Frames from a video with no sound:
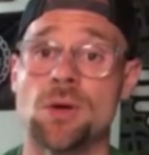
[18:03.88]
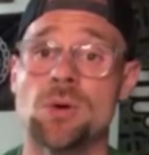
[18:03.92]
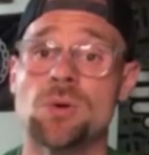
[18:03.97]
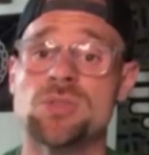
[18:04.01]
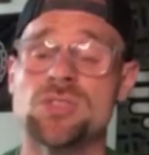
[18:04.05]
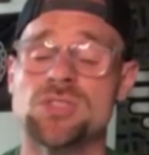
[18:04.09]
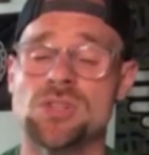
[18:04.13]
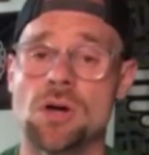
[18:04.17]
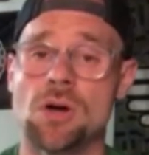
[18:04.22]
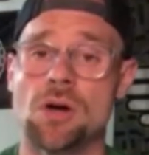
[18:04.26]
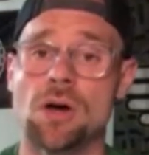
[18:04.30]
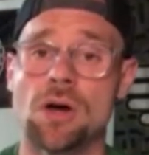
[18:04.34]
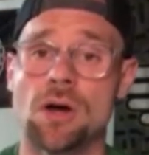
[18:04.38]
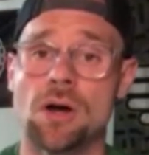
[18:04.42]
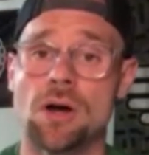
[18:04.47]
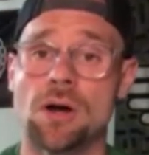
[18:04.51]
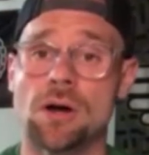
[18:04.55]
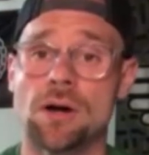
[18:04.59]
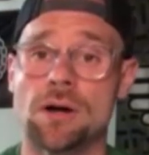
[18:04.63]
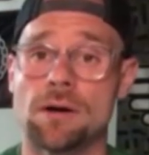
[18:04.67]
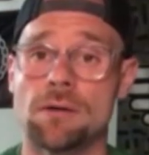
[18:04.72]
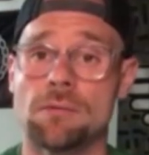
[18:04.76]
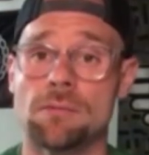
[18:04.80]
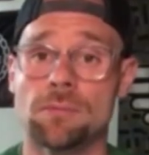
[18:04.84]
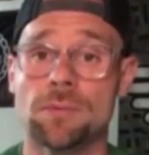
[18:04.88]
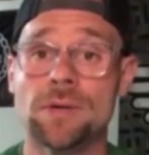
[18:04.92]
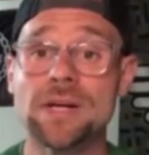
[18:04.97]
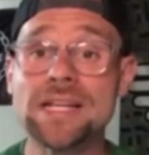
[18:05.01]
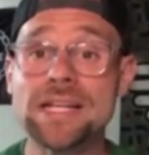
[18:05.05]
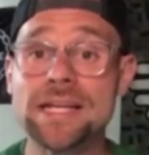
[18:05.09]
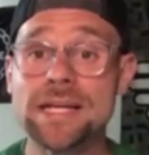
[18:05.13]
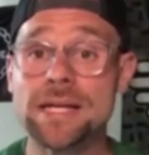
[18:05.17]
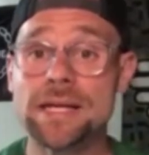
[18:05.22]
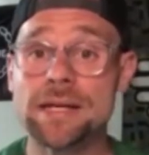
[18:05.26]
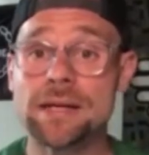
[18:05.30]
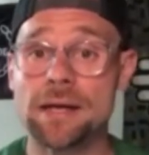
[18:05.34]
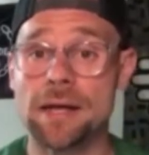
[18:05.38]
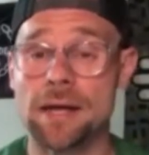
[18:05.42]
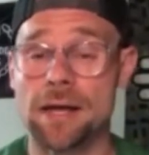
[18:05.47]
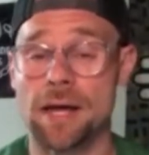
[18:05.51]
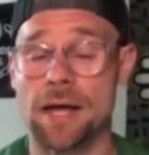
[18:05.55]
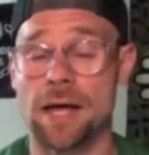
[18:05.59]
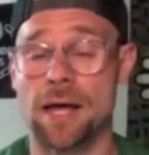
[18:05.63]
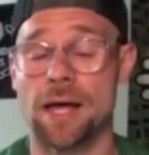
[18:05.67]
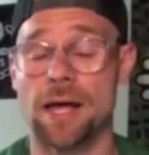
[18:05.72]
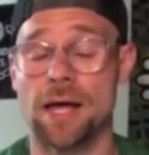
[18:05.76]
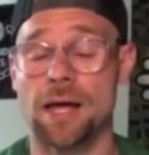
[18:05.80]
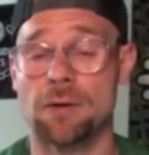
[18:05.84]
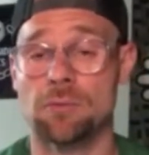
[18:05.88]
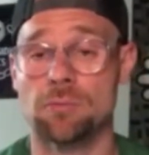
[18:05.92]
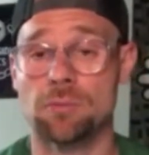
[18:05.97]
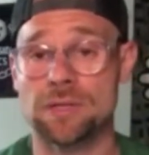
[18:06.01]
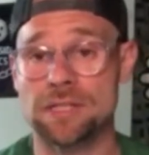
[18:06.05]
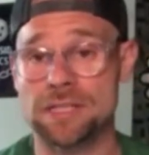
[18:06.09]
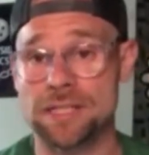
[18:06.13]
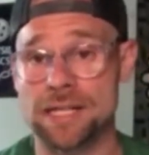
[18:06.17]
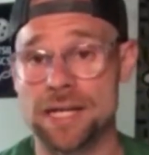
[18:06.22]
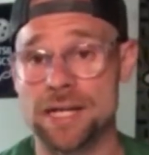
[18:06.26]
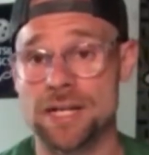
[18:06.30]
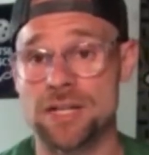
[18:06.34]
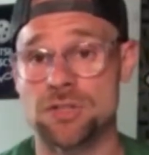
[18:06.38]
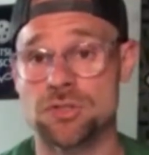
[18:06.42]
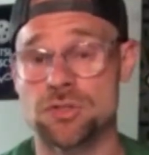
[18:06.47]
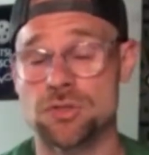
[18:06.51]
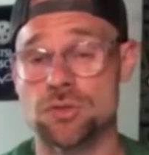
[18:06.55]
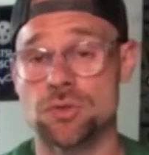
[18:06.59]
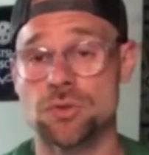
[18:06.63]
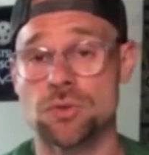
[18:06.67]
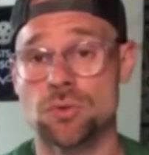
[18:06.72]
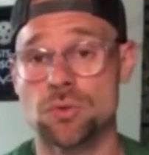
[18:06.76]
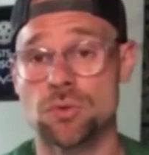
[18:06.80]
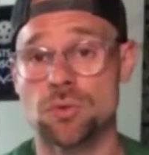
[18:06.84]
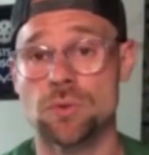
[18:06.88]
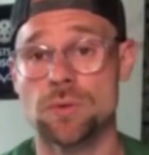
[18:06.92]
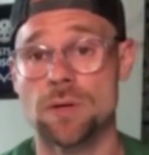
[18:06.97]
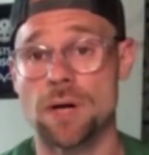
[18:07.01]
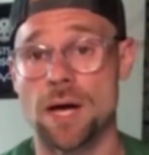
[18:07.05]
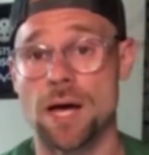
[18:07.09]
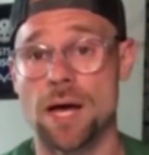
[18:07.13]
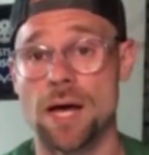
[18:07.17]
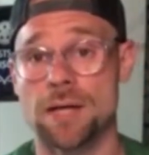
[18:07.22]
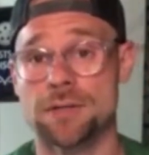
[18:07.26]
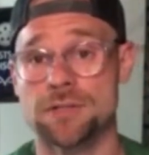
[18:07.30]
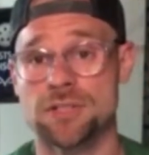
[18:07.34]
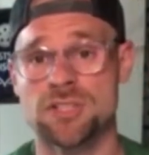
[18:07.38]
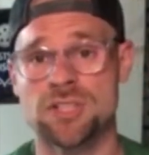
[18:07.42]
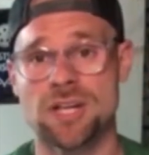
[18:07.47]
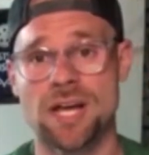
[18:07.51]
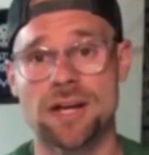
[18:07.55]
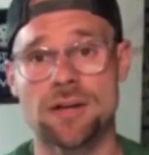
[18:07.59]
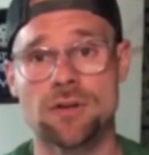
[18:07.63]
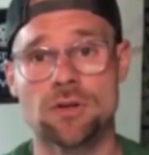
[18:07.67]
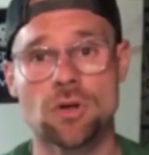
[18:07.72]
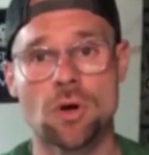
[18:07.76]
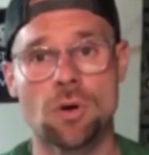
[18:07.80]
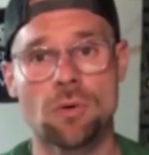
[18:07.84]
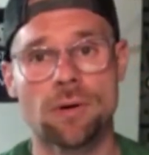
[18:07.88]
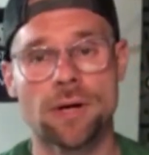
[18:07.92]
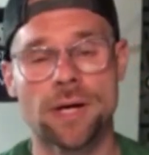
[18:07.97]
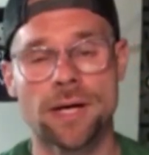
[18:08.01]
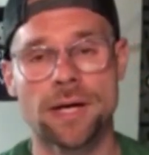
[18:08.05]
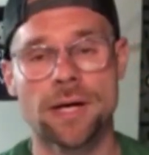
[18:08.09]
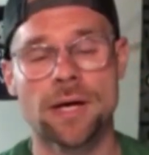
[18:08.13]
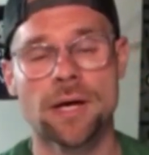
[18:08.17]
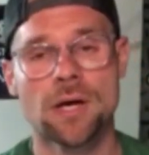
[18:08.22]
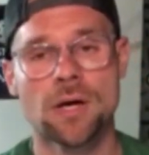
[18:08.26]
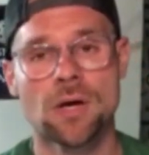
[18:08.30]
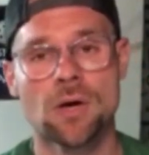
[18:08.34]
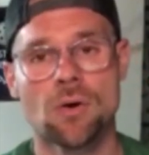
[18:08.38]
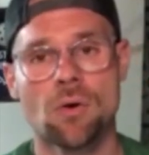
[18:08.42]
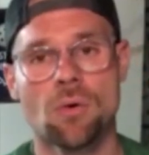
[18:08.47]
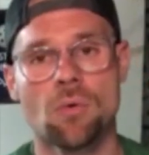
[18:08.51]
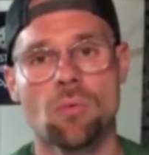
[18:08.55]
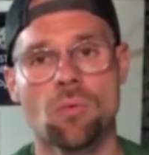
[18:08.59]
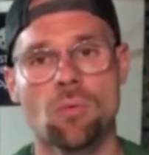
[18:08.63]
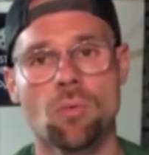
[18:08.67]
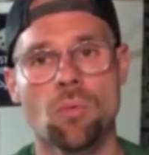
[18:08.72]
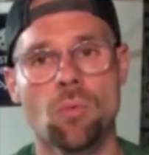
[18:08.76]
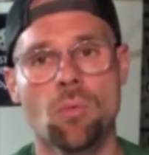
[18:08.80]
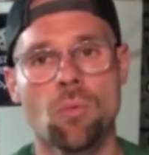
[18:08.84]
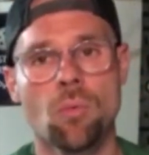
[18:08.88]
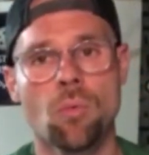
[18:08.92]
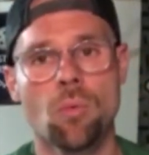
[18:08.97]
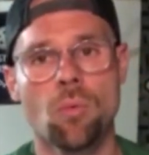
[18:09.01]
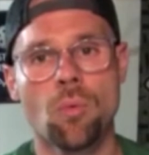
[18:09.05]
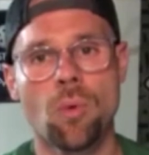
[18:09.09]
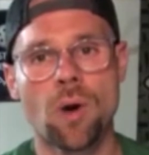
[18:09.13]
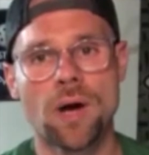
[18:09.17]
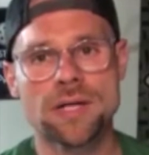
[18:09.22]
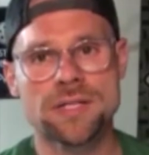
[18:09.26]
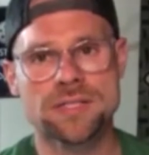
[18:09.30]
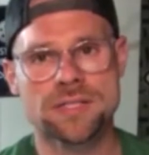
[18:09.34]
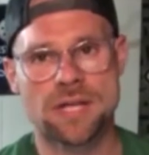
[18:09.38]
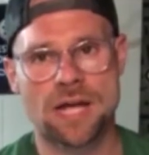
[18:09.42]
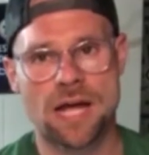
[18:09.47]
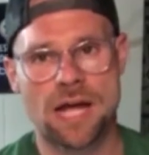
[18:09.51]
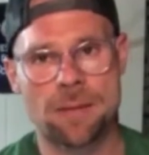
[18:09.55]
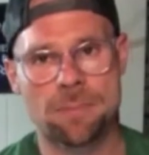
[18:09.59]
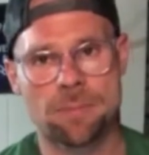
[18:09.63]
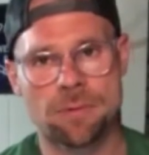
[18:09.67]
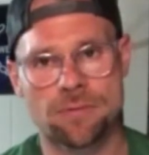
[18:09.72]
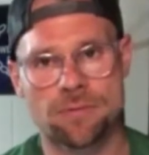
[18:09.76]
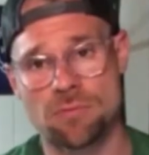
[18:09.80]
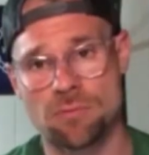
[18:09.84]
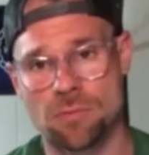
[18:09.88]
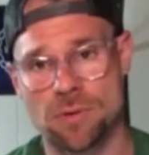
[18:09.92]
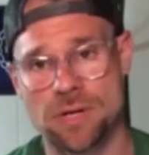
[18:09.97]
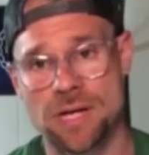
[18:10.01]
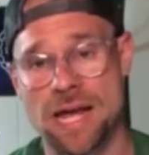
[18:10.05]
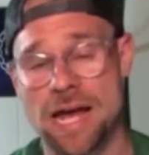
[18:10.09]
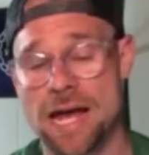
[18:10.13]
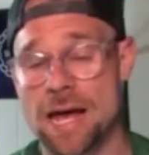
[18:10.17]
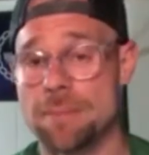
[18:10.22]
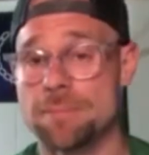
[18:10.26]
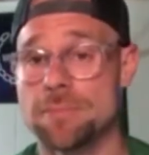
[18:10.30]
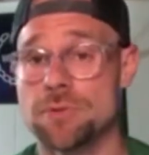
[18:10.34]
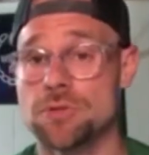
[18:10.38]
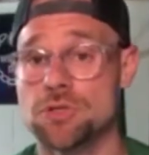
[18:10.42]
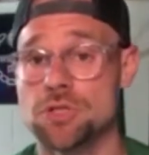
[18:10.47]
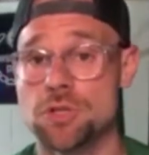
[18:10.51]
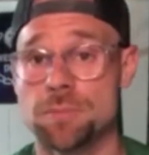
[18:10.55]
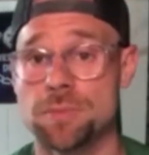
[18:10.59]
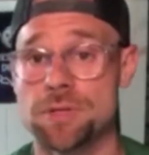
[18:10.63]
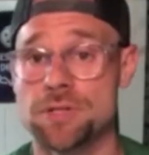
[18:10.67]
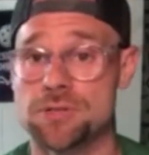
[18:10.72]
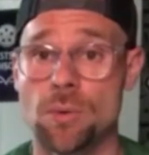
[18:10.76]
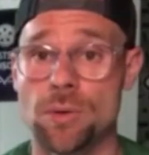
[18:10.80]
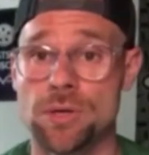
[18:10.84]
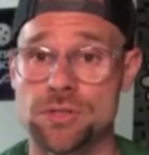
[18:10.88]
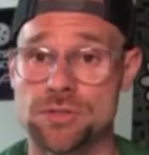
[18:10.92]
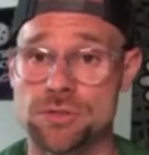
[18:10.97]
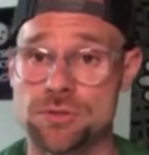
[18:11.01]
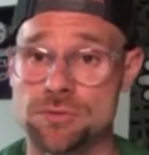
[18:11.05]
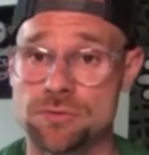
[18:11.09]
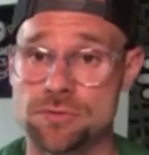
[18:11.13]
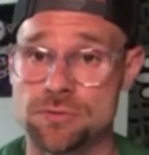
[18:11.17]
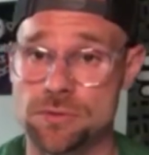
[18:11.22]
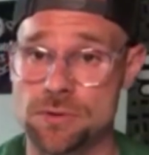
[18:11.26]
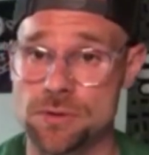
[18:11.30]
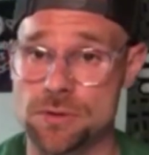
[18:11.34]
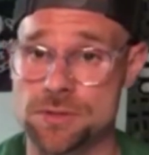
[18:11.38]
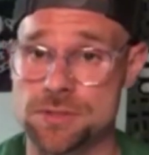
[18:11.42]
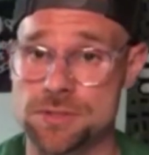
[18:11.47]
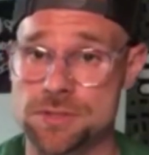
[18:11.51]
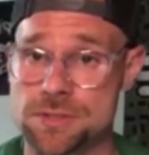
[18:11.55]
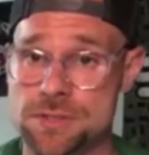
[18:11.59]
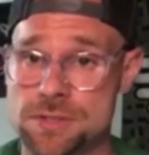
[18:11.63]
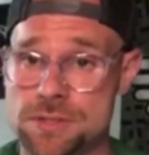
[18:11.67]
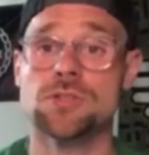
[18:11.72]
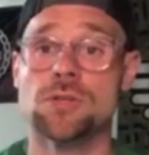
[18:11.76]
those are really related to just kind of knowing what type of rehab you should be going to first.